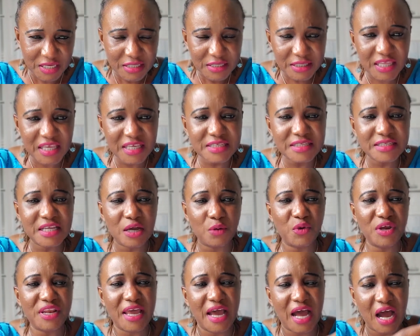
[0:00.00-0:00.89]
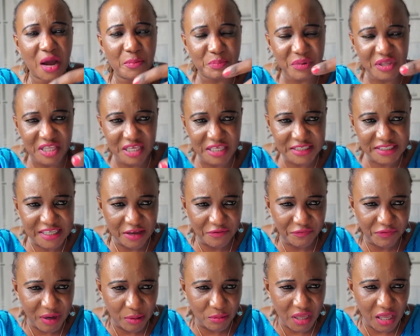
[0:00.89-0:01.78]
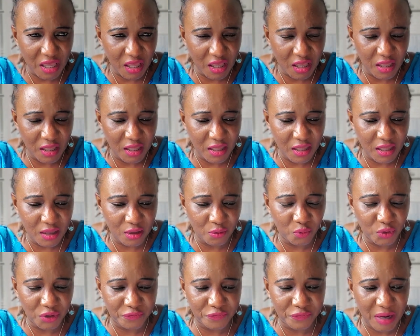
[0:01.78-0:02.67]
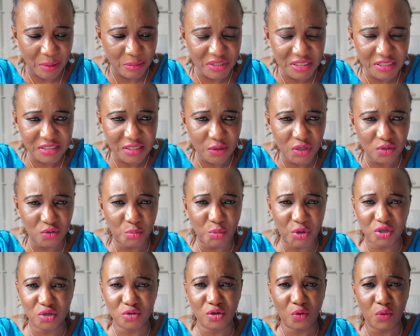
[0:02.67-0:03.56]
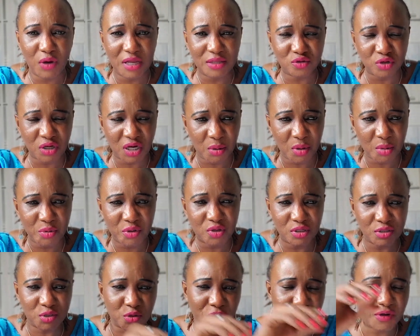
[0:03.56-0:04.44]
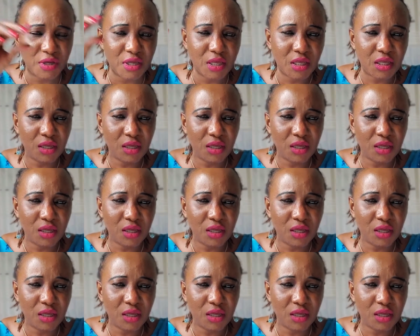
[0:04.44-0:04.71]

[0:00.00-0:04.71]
Things them where they happy inside fam uh, eh, uh, eh, uh, eh, with families the way nobody no one talk about because of